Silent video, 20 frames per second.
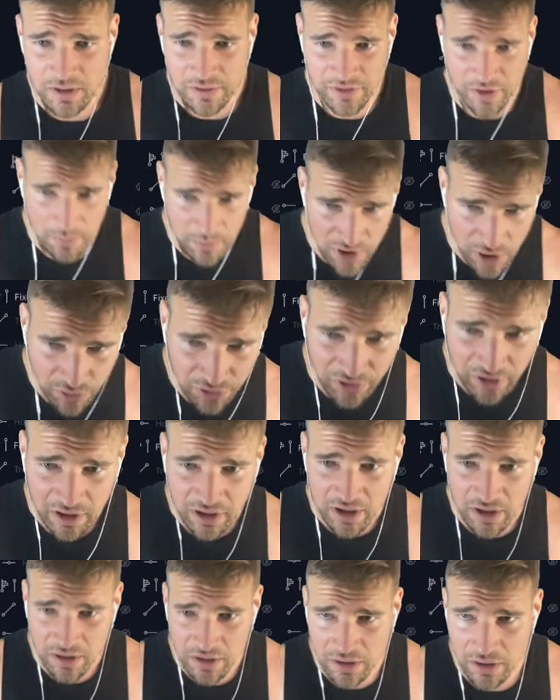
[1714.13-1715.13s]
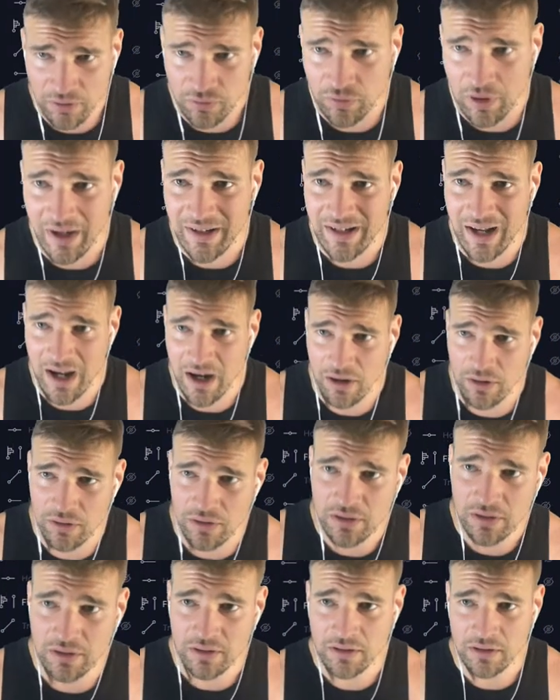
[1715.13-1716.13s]
The music right now
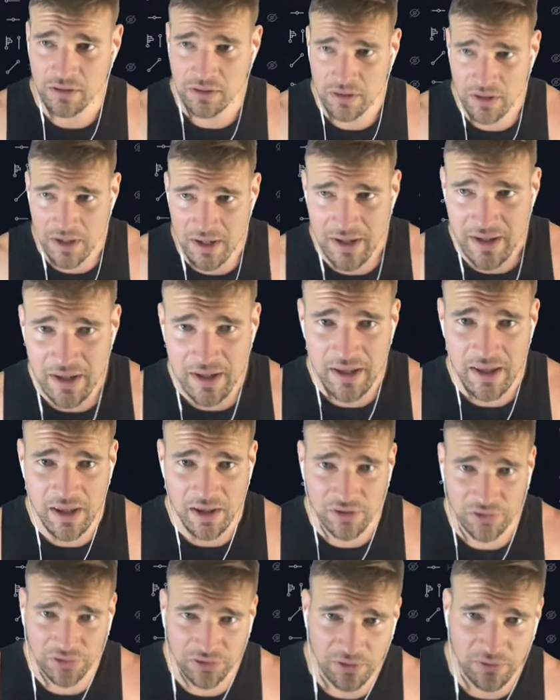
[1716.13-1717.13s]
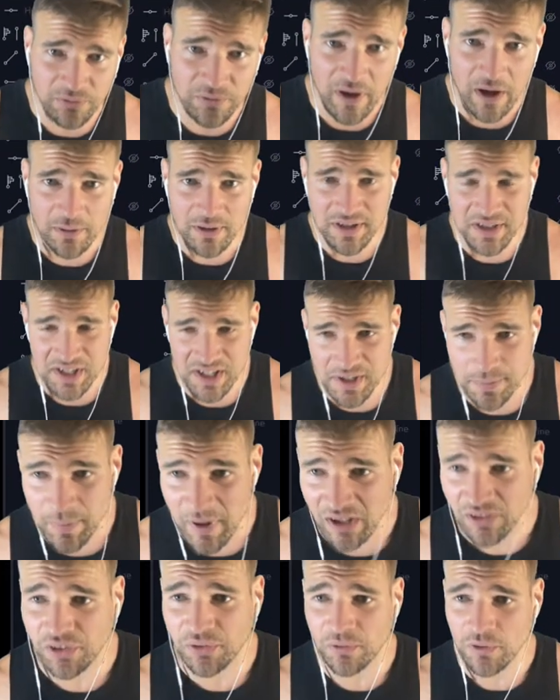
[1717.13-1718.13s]
is very
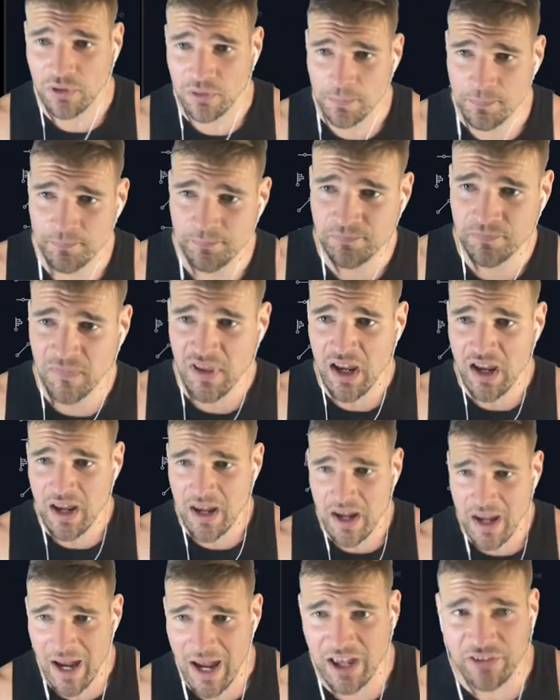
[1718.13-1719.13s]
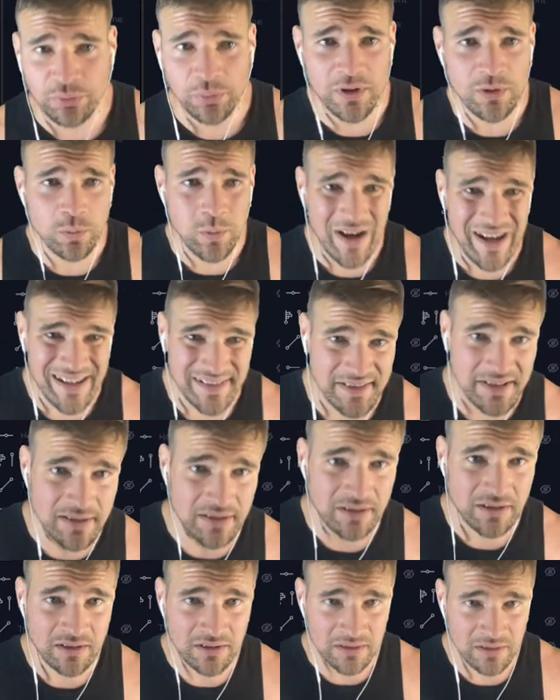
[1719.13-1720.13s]
suspenseful as we wait
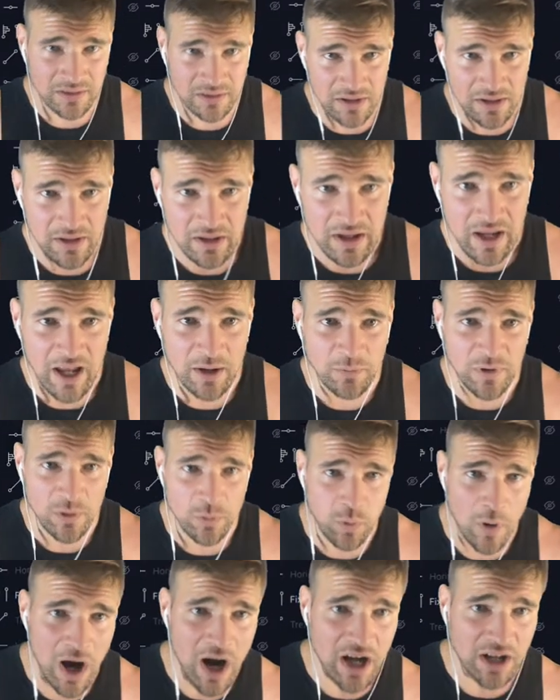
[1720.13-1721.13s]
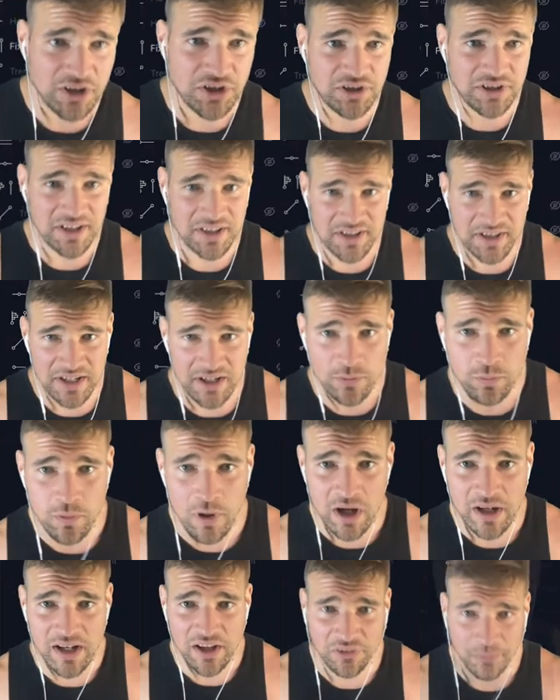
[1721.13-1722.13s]
and we watch to see
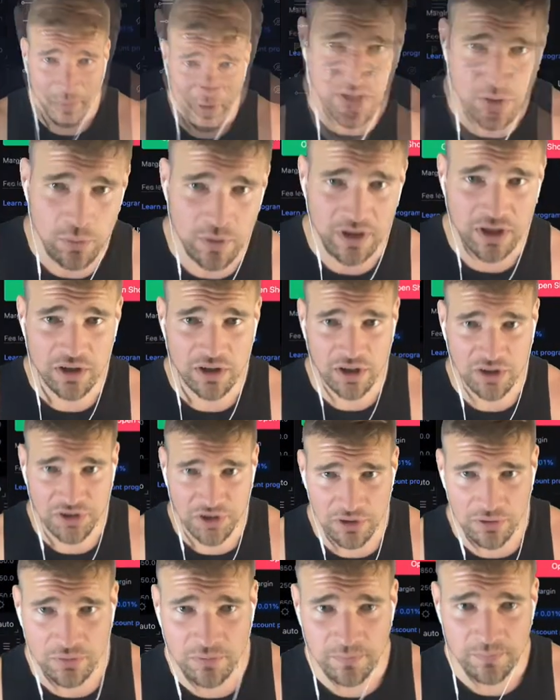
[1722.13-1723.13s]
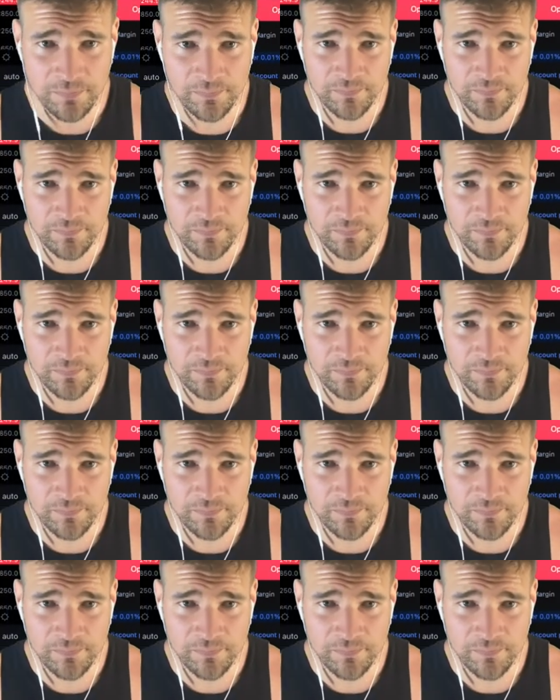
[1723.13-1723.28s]
what is Bitcoin going to do.